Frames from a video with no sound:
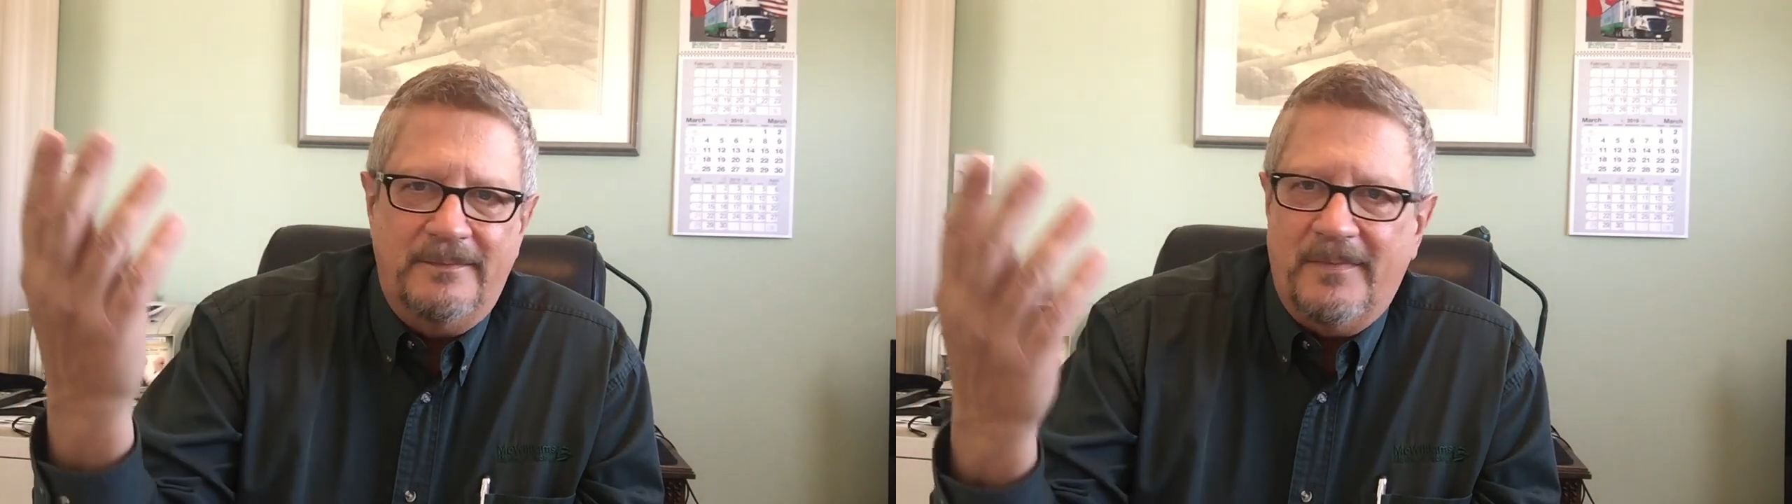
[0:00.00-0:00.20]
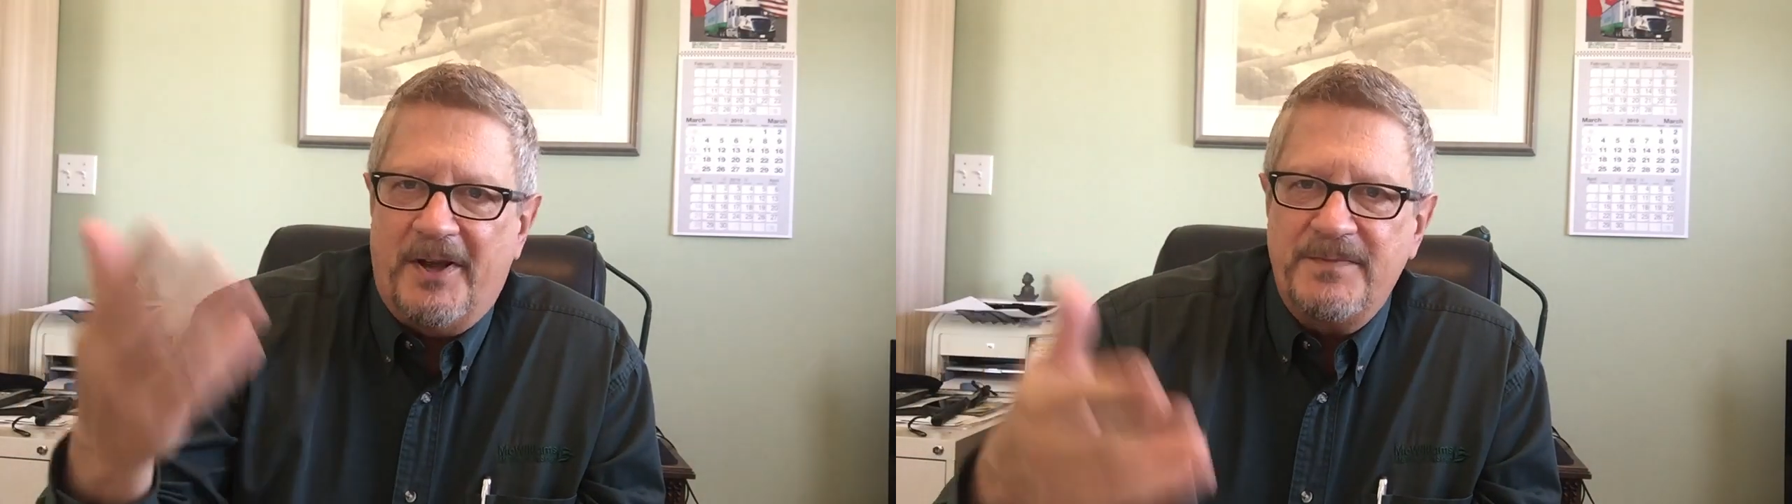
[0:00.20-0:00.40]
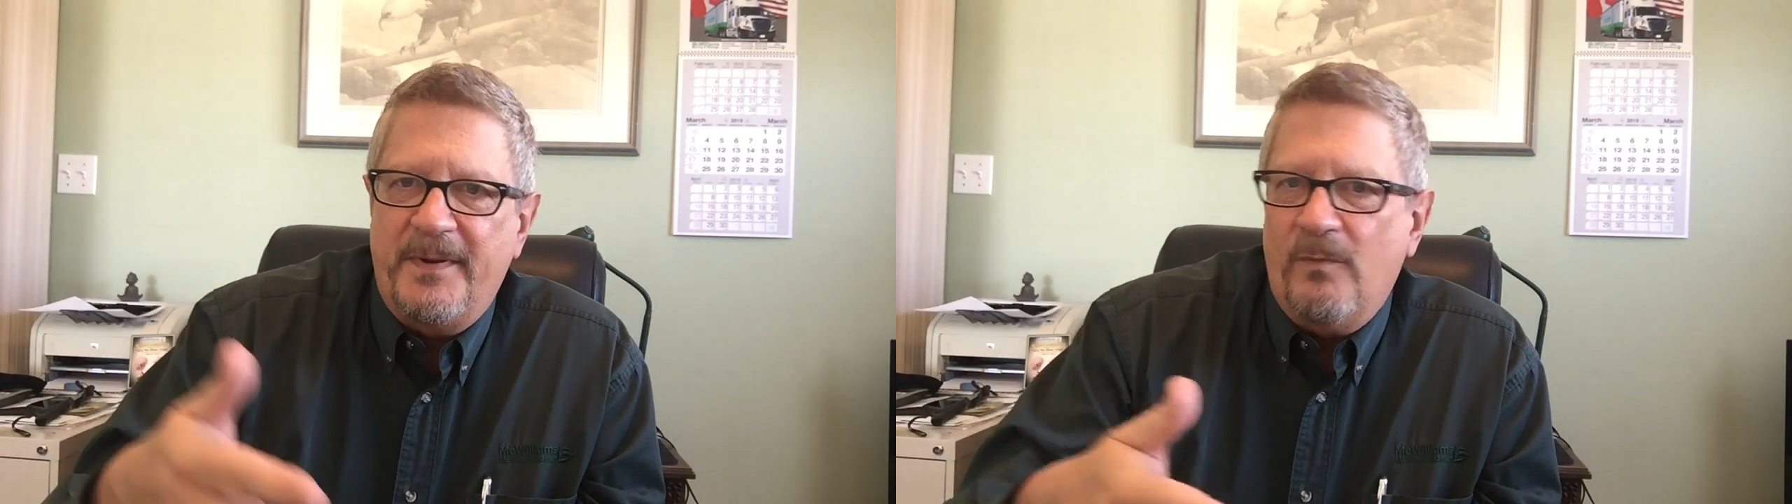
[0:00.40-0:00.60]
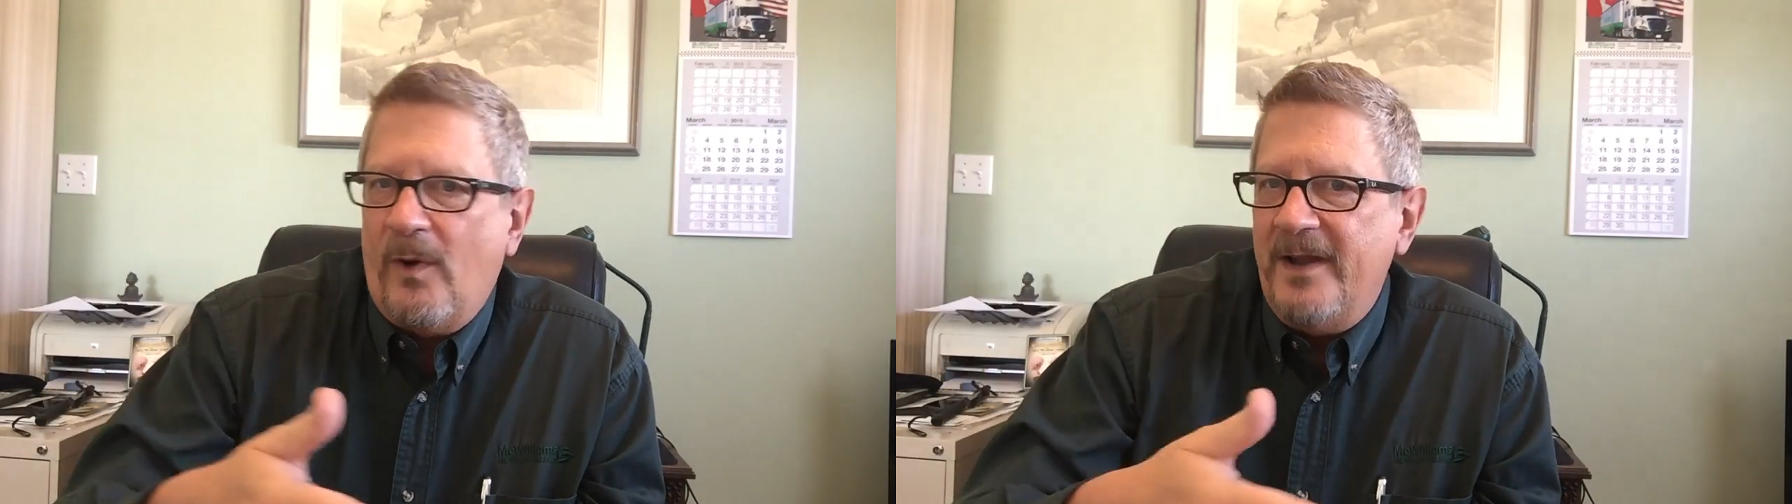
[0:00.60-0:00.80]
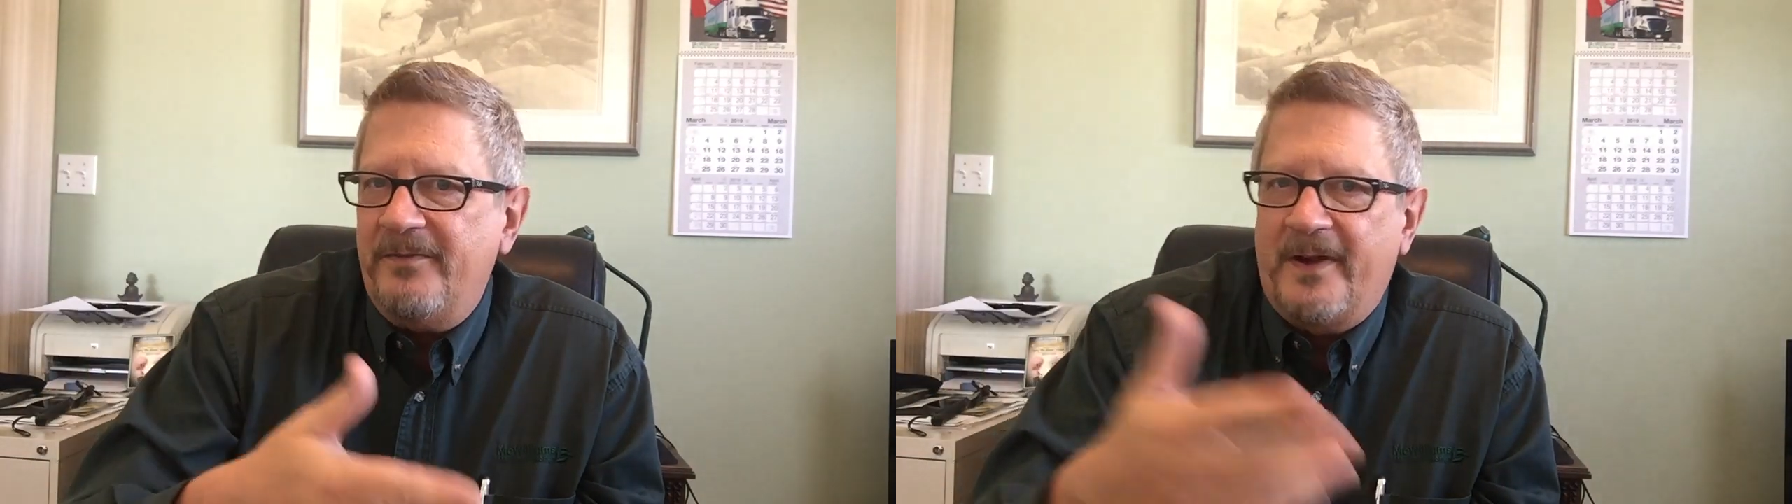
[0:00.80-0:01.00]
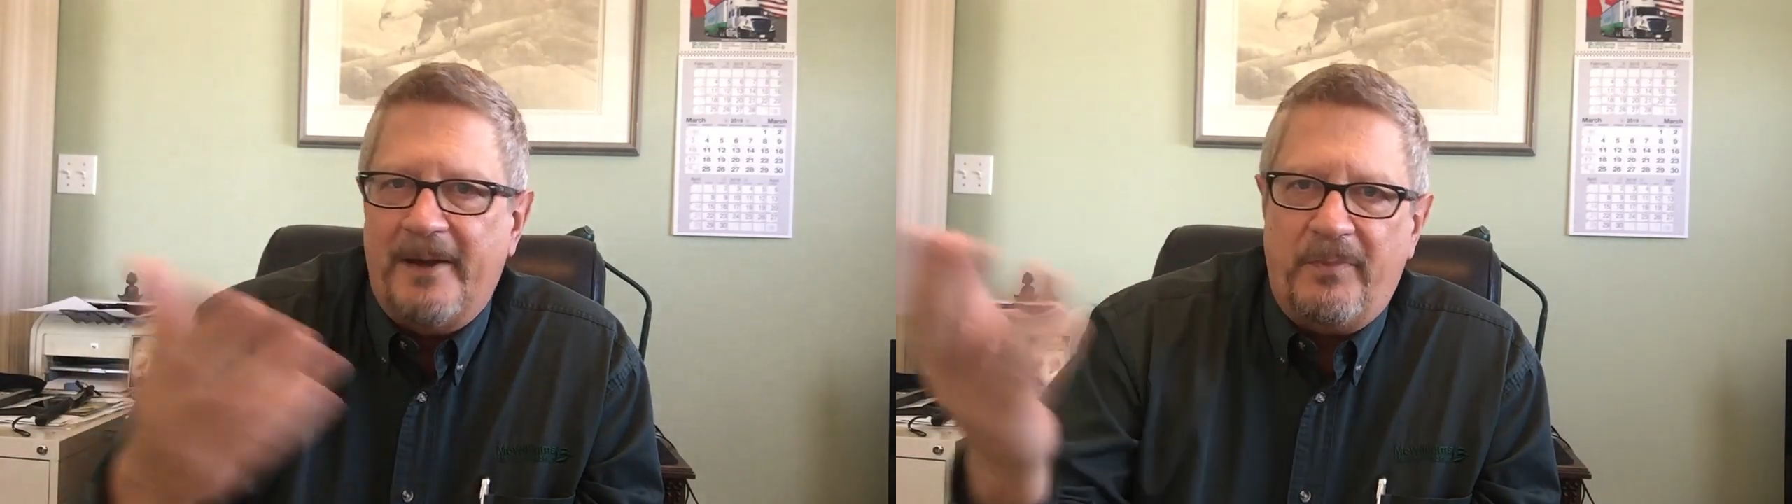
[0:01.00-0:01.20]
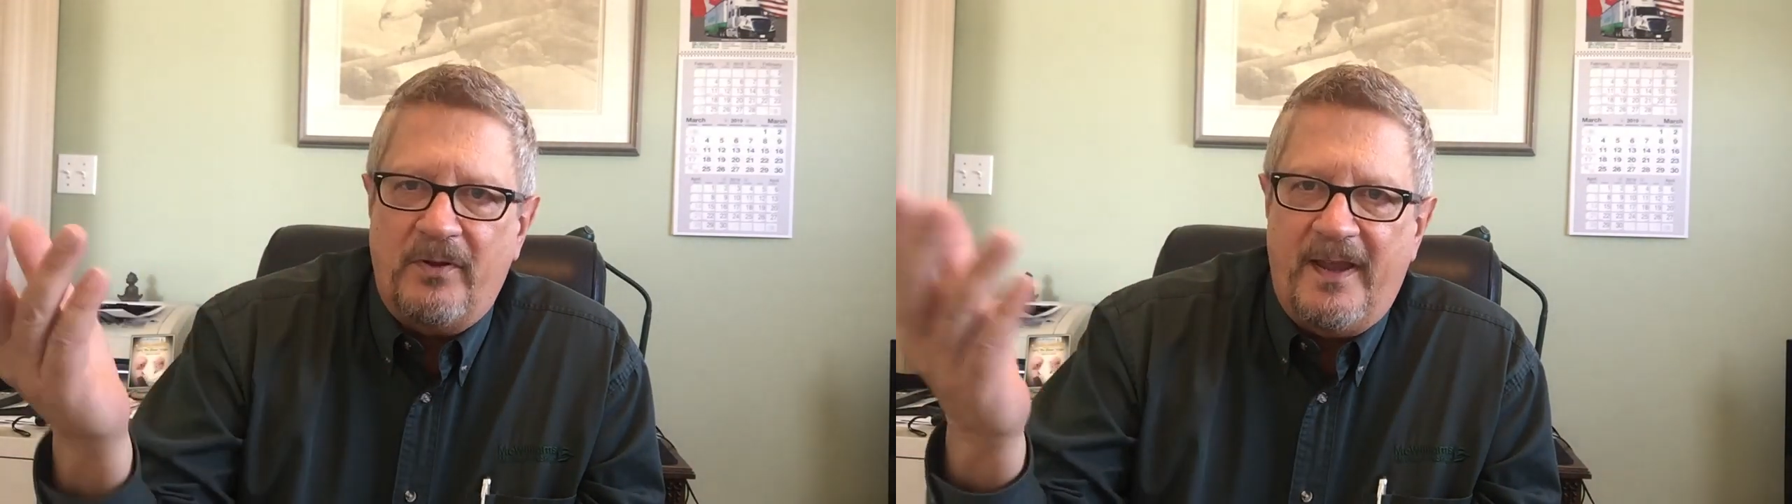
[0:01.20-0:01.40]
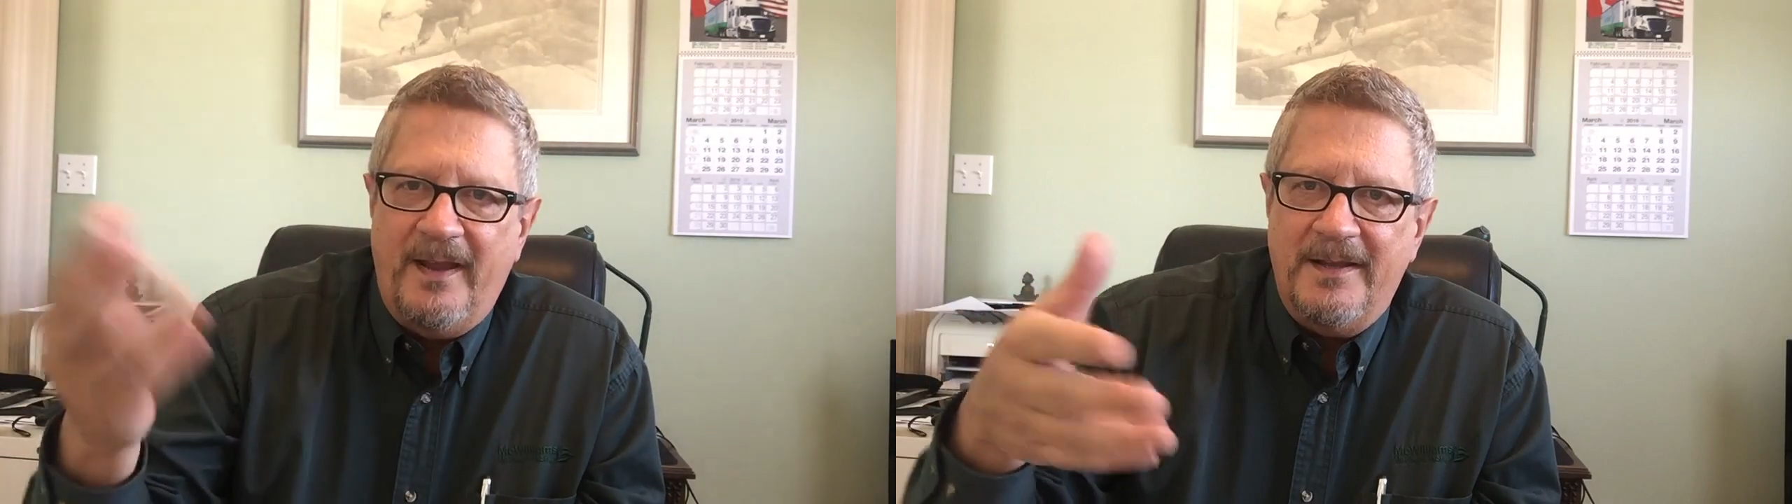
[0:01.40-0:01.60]
husband, wife, a couple
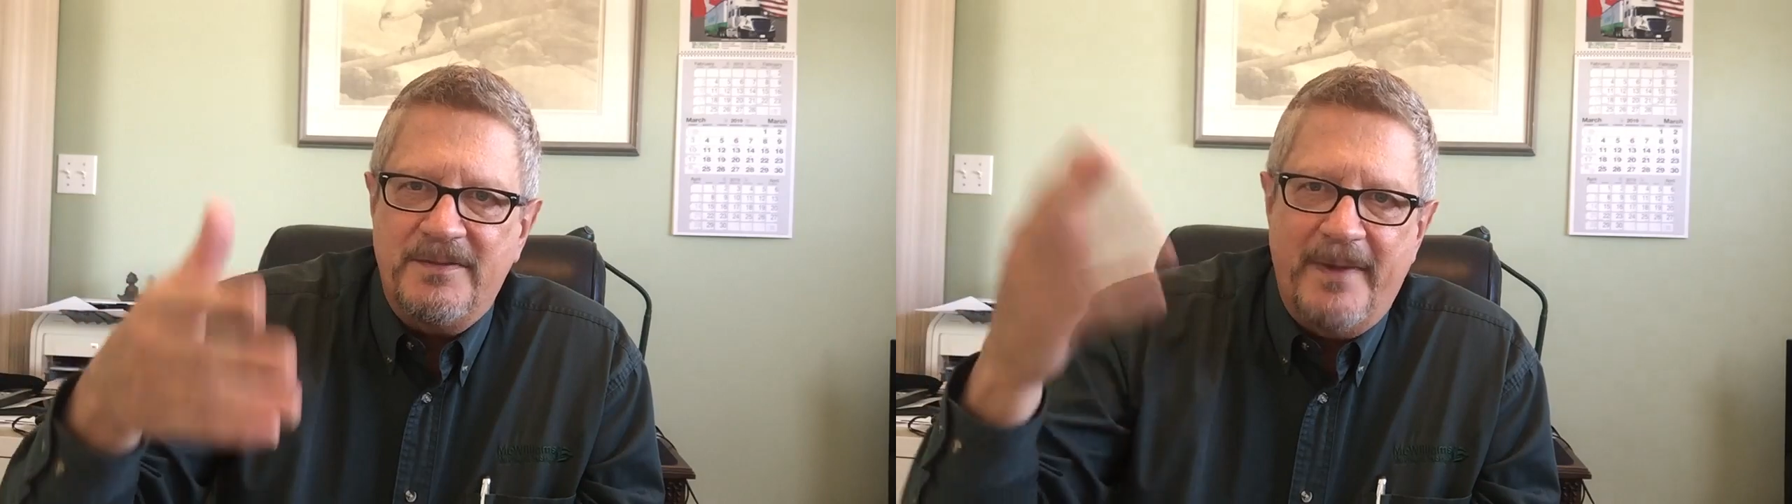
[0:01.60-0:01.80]
kids,